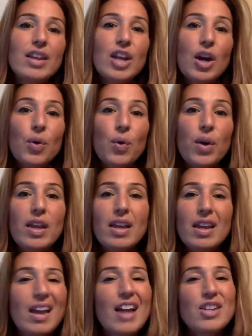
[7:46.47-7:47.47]
you know,
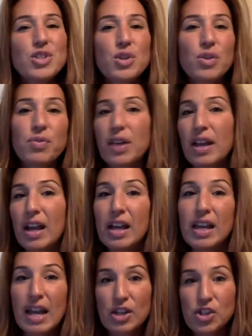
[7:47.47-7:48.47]
I just don't feel like a
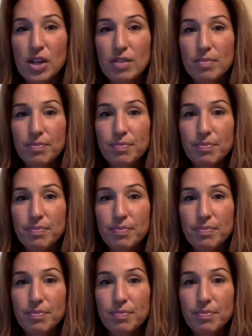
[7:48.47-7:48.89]
connection.